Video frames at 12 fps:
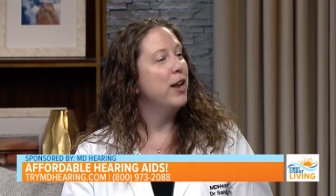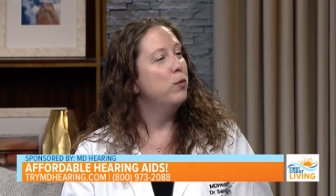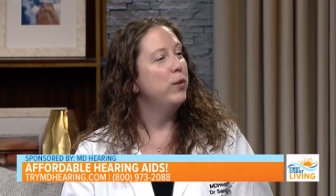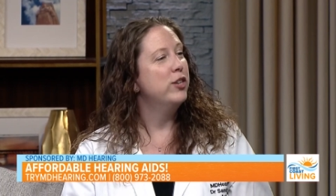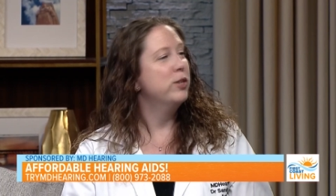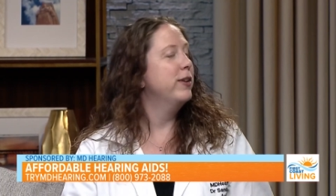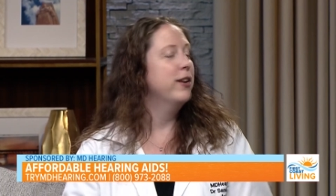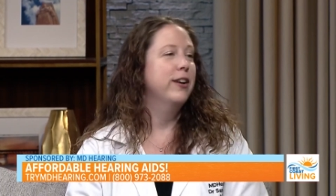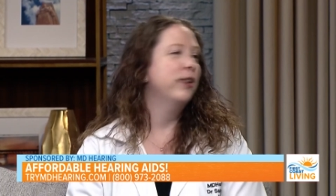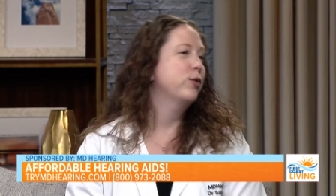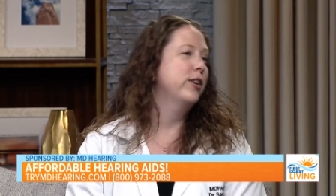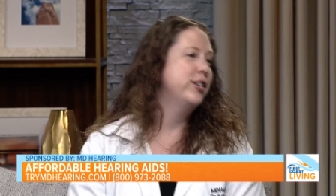And we ship hearing
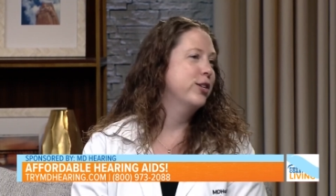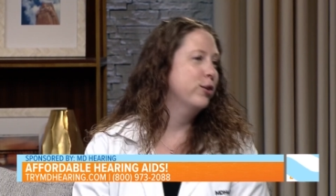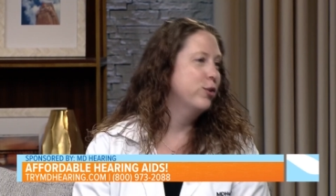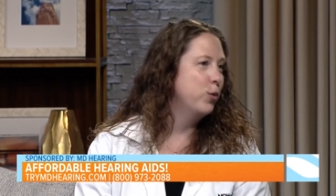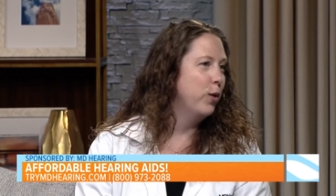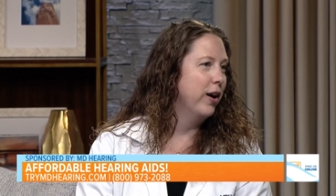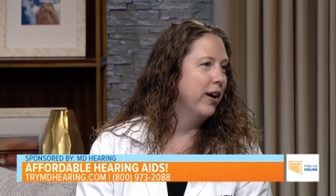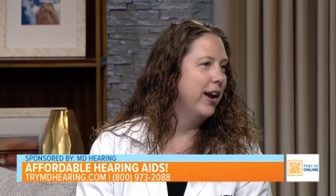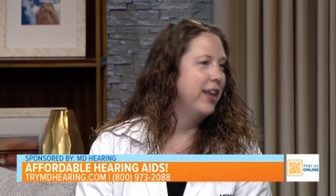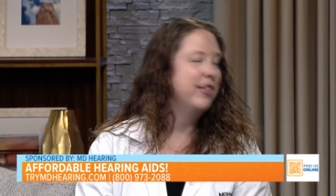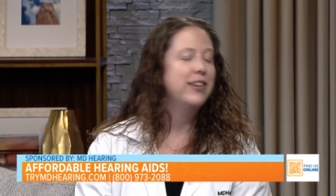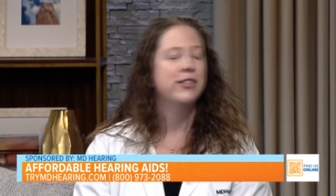aids right to your door,
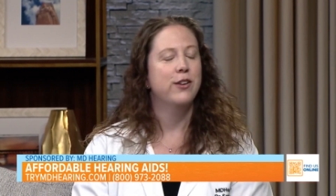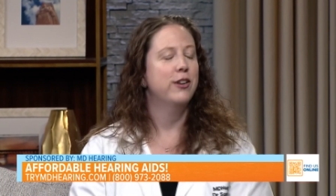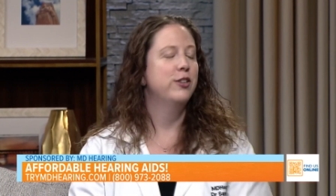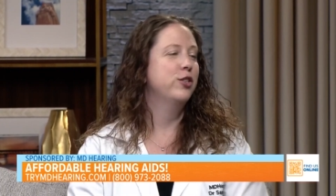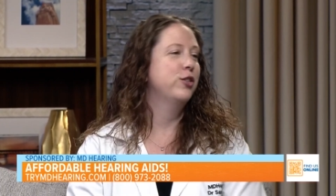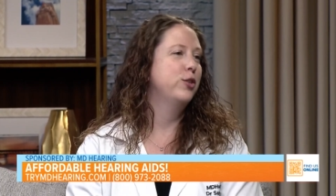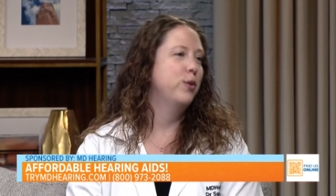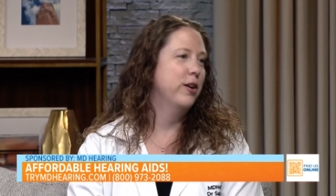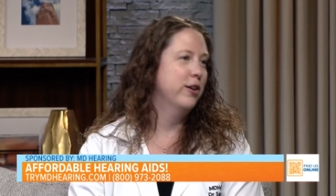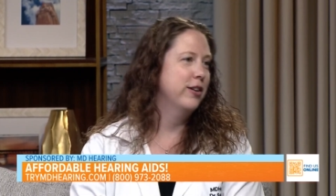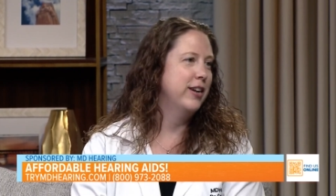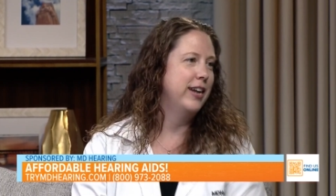and they start at just
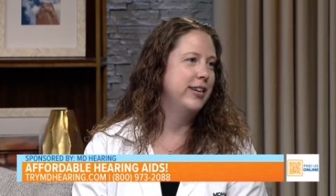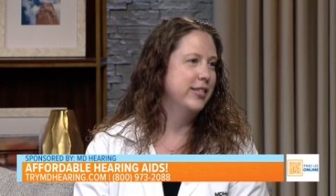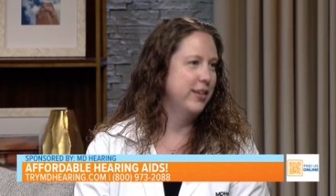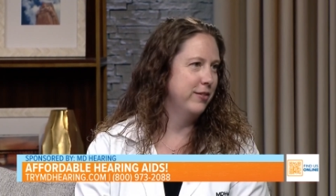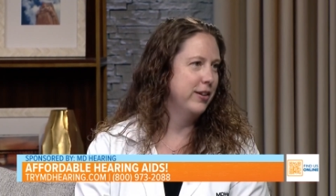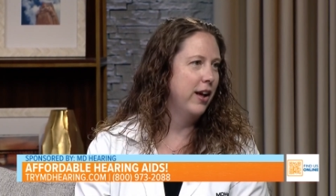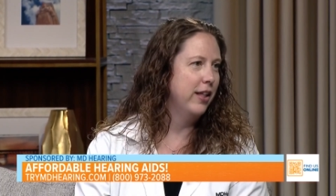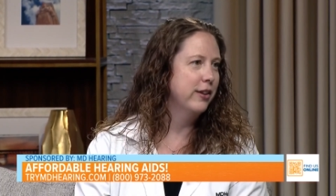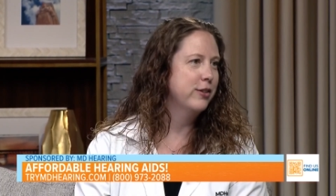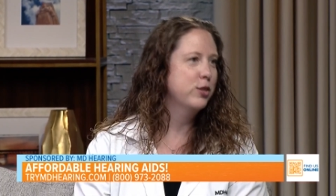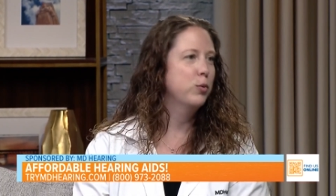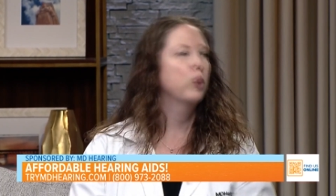
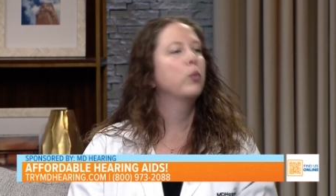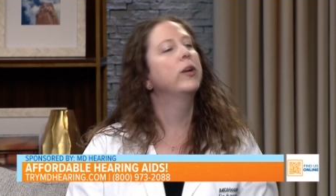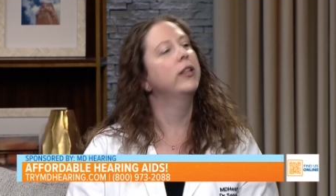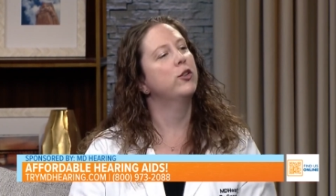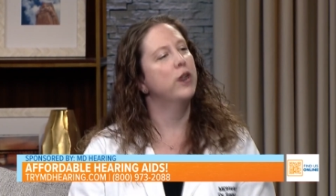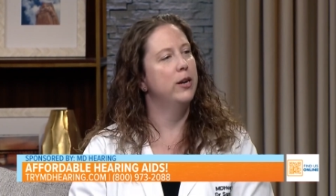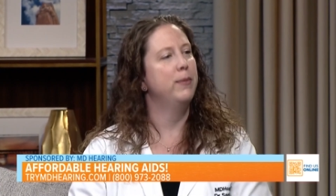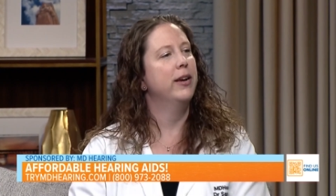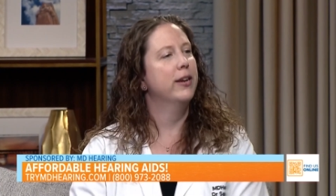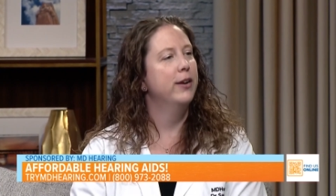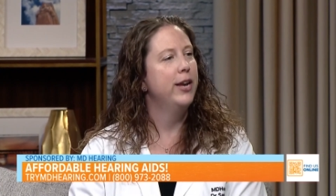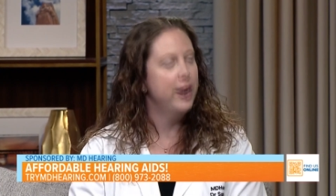$297. So we're really trying to make
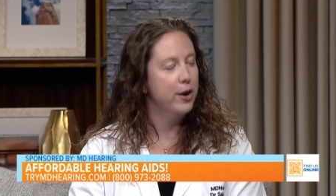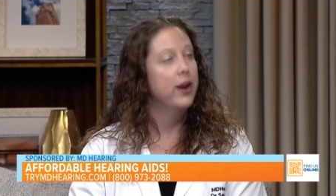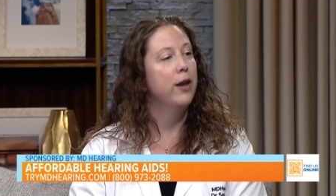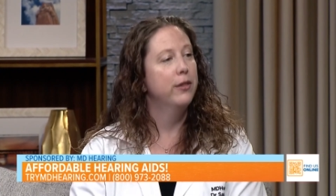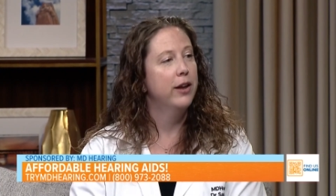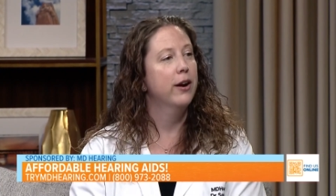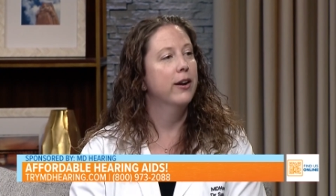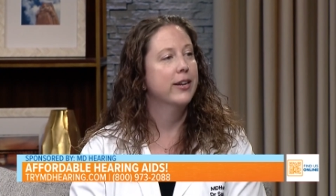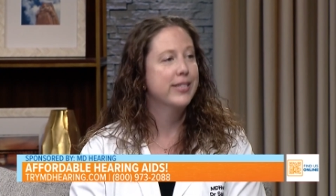a hearing healthcare